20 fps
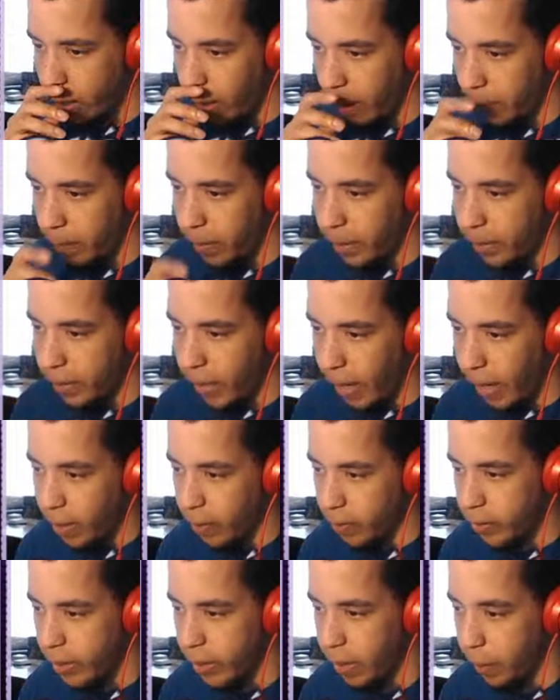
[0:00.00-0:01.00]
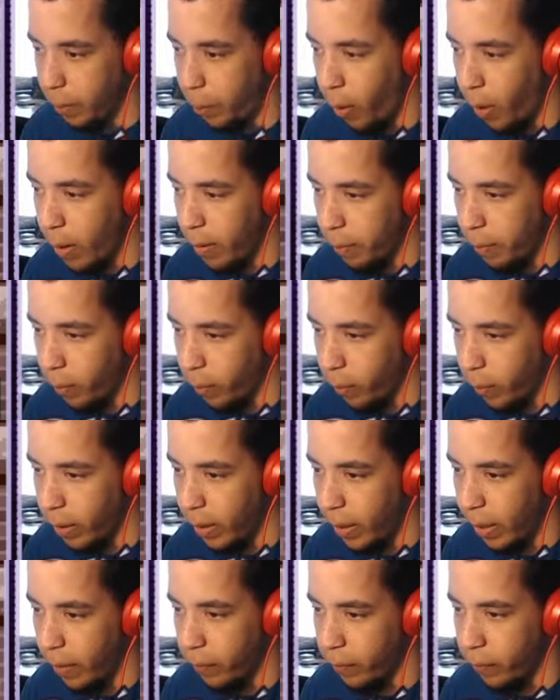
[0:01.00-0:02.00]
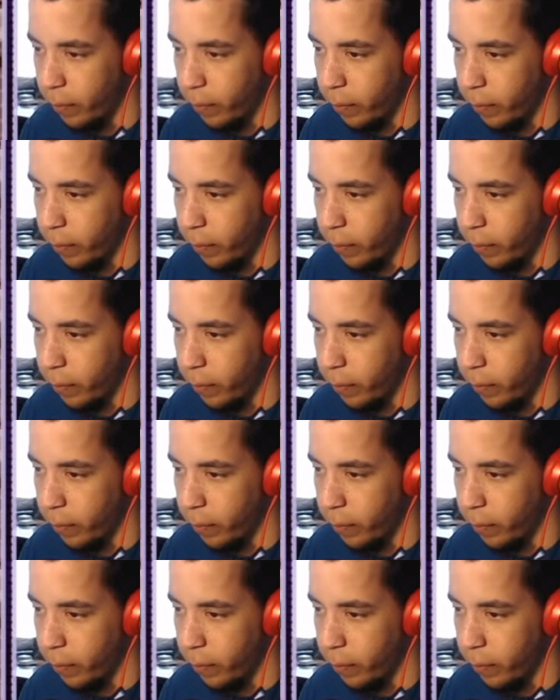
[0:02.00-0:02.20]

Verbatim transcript: I mean, I don't see the point, but whatever.